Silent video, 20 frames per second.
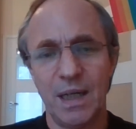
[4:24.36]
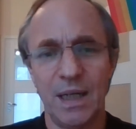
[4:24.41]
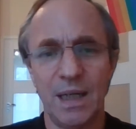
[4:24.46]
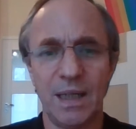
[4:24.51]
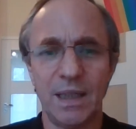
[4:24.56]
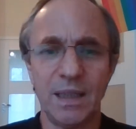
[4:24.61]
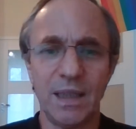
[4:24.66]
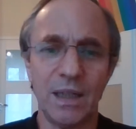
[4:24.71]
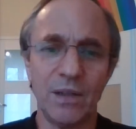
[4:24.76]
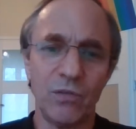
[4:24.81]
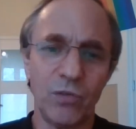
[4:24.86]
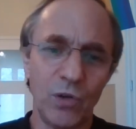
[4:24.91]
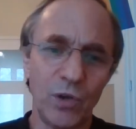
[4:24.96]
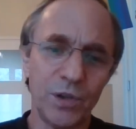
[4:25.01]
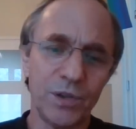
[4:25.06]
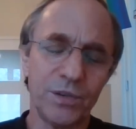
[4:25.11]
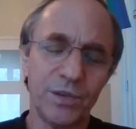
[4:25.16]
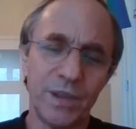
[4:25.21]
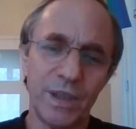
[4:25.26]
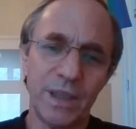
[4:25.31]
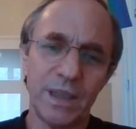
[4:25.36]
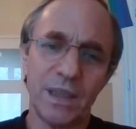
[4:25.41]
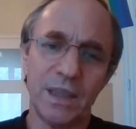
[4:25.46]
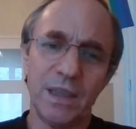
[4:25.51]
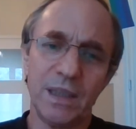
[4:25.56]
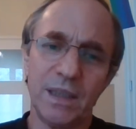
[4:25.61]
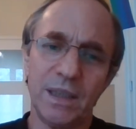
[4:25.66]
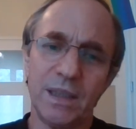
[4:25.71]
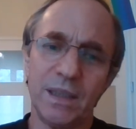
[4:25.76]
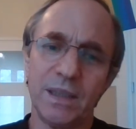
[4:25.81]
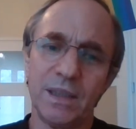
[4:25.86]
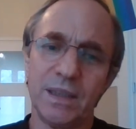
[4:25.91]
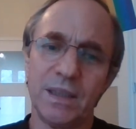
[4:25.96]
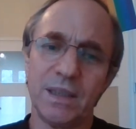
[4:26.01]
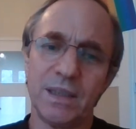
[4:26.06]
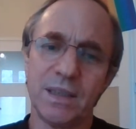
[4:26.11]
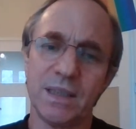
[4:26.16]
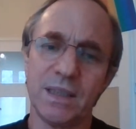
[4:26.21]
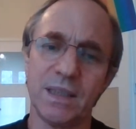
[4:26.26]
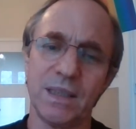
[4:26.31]
And unfortunately,
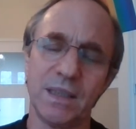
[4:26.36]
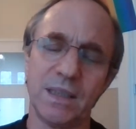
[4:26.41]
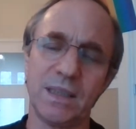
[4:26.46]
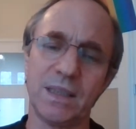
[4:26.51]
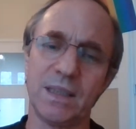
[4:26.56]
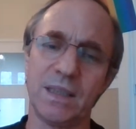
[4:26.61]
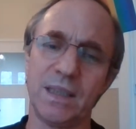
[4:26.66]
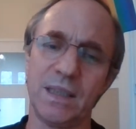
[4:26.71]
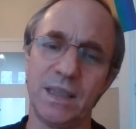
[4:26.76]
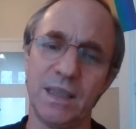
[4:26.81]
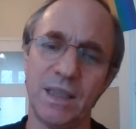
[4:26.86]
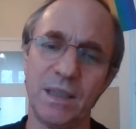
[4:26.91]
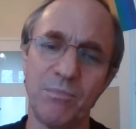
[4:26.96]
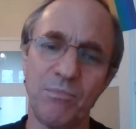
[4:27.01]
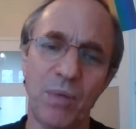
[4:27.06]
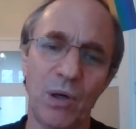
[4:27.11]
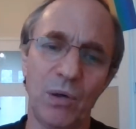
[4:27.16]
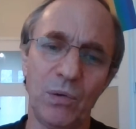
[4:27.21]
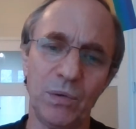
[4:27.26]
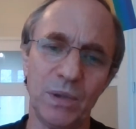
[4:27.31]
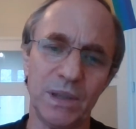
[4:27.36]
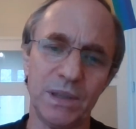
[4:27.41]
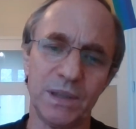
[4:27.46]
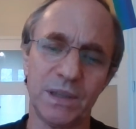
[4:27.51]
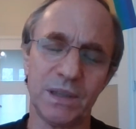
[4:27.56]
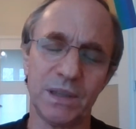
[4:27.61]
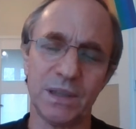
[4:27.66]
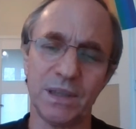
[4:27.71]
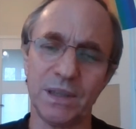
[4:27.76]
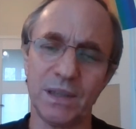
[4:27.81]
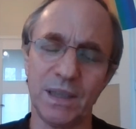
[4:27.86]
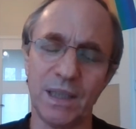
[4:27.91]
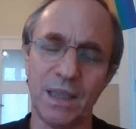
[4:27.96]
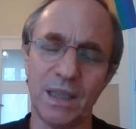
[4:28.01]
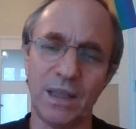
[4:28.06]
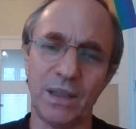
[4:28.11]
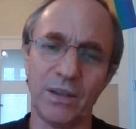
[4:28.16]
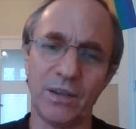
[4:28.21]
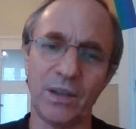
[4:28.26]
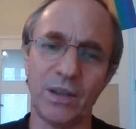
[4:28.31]
this is in Polish.
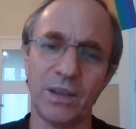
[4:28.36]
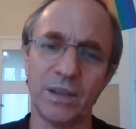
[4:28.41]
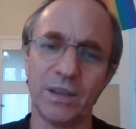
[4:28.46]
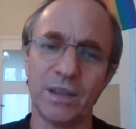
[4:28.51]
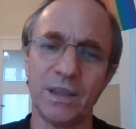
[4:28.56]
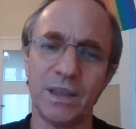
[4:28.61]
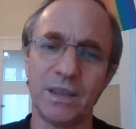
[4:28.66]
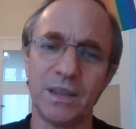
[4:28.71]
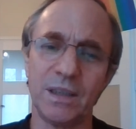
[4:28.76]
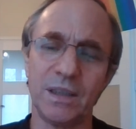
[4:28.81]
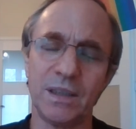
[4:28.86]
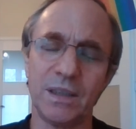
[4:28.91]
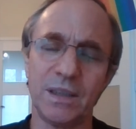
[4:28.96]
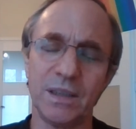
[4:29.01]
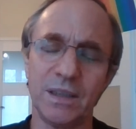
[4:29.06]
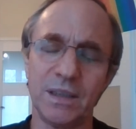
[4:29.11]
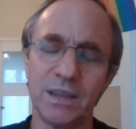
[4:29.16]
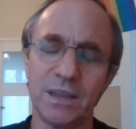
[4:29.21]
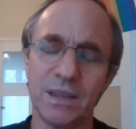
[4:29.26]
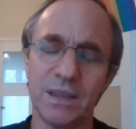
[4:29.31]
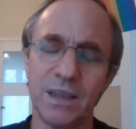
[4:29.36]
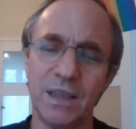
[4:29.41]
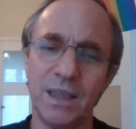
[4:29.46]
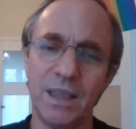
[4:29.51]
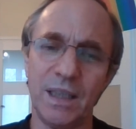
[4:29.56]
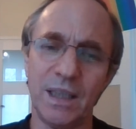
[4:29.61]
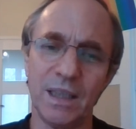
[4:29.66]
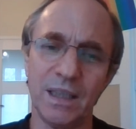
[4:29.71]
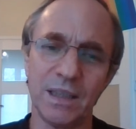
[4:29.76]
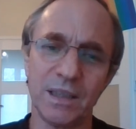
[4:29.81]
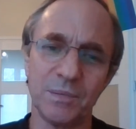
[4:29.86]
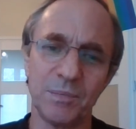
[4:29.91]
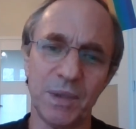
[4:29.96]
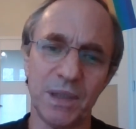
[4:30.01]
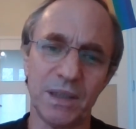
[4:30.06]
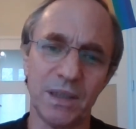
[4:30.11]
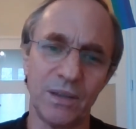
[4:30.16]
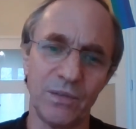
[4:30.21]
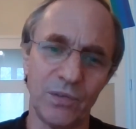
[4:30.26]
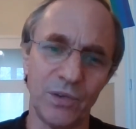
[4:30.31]
I thought that it is in English,
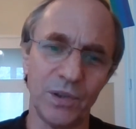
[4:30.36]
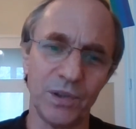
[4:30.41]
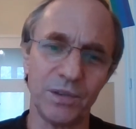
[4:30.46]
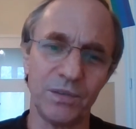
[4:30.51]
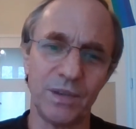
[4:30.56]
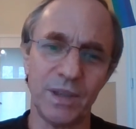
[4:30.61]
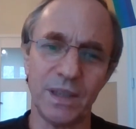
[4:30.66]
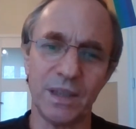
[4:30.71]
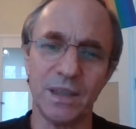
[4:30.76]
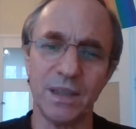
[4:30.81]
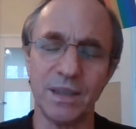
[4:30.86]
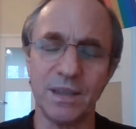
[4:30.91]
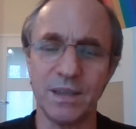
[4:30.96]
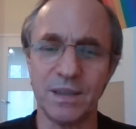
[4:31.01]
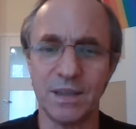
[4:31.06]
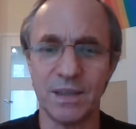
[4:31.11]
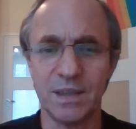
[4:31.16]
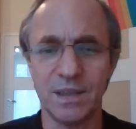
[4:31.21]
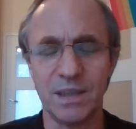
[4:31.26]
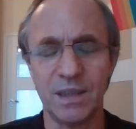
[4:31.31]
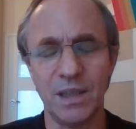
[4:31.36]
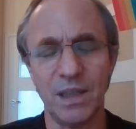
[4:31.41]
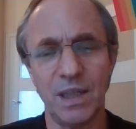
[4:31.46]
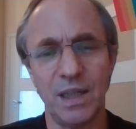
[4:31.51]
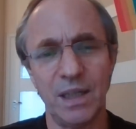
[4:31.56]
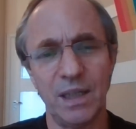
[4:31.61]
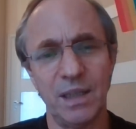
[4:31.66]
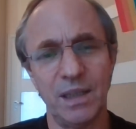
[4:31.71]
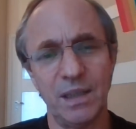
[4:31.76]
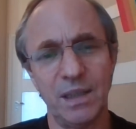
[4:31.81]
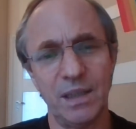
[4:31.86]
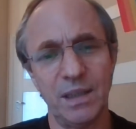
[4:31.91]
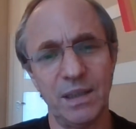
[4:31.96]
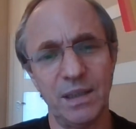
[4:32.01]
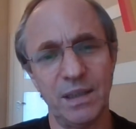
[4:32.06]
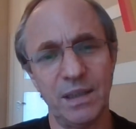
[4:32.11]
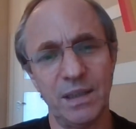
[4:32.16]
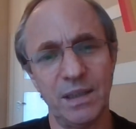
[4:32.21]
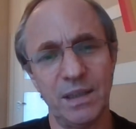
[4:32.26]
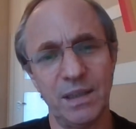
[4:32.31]
but unfortunately, it's
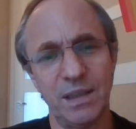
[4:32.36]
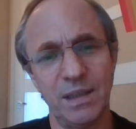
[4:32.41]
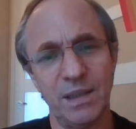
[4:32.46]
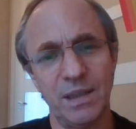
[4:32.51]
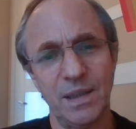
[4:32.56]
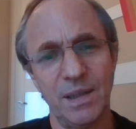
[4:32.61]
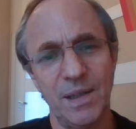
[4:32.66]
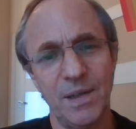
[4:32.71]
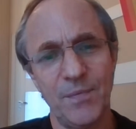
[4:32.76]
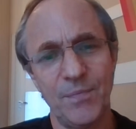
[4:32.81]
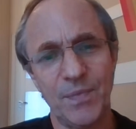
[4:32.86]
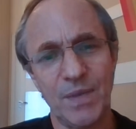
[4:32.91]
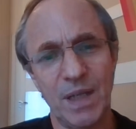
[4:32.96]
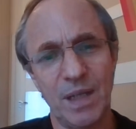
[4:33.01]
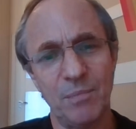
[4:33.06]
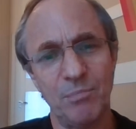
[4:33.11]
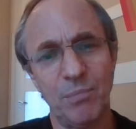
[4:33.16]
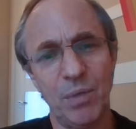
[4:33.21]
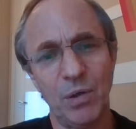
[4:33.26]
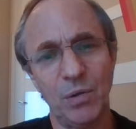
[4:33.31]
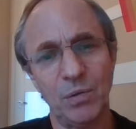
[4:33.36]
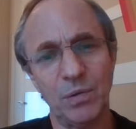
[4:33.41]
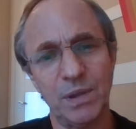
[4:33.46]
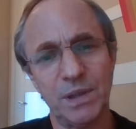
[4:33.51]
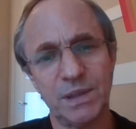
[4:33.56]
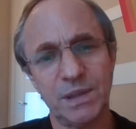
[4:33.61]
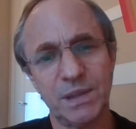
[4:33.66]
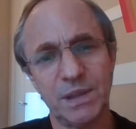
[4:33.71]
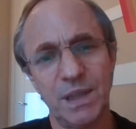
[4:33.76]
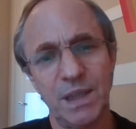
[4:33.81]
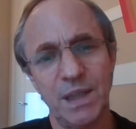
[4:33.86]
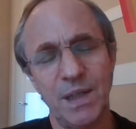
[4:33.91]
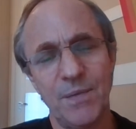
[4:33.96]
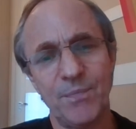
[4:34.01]
in Polish.